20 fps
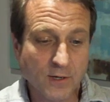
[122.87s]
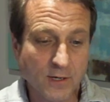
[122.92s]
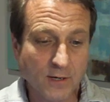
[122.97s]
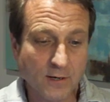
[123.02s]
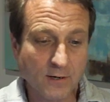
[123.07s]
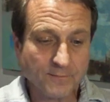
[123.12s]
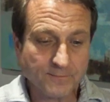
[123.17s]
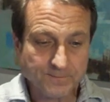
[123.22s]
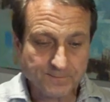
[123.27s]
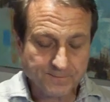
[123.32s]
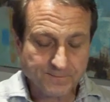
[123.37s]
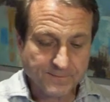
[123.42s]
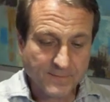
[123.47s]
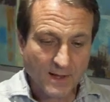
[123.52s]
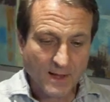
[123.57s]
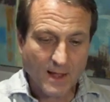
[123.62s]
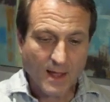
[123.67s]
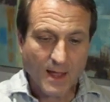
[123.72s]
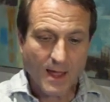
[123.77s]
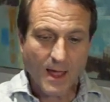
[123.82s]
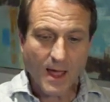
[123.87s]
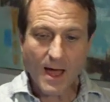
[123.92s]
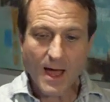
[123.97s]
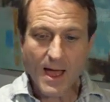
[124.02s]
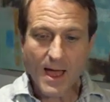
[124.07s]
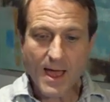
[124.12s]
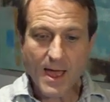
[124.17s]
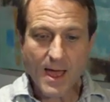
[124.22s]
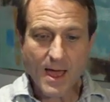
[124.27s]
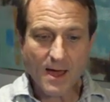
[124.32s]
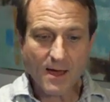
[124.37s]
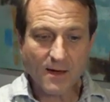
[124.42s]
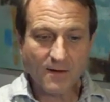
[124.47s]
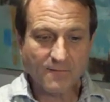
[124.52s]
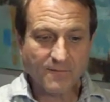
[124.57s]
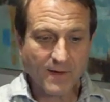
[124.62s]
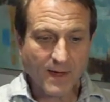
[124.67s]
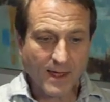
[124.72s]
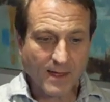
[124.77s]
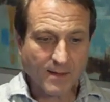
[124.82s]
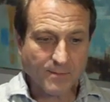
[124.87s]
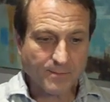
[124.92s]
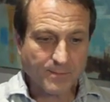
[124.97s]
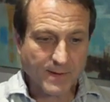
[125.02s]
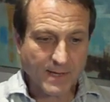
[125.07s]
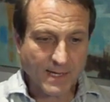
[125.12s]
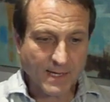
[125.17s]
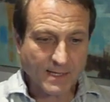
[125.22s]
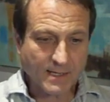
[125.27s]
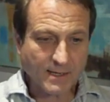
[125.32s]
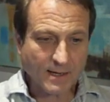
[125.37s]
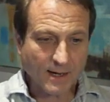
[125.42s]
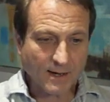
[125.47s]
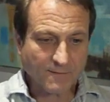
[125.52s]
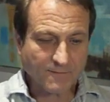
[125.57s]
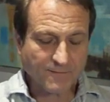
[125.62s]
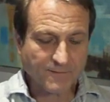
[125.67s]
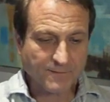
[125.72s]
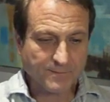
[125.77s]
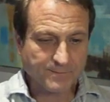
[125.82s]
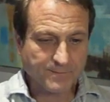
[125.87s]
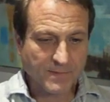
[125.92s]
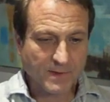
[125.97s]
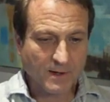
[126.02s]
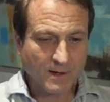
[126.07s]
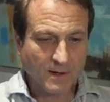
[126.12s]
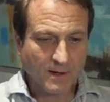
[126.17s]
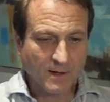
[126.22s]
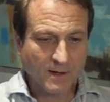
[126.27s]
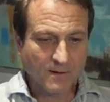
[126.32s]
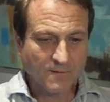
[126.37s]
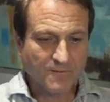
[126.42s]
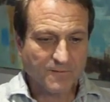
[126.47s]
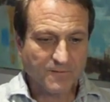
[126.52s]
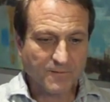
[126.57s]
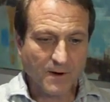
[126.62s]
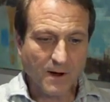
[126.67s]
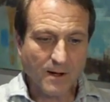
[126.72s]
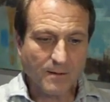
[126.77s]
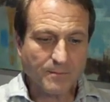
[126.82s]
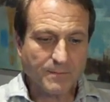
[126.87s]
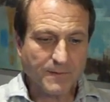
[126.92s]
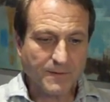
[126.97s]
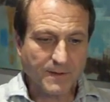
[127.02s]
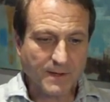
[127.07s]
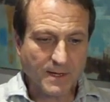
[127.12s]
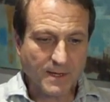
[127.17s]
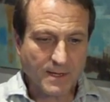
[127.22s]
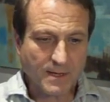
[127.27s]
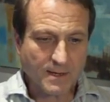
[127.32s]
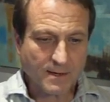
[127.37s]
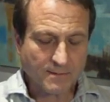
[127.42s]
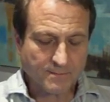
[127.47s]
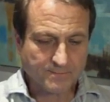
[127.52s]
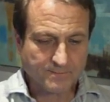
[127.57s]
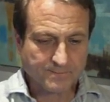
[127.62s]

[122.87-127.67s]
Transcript: here, I have a PDF from the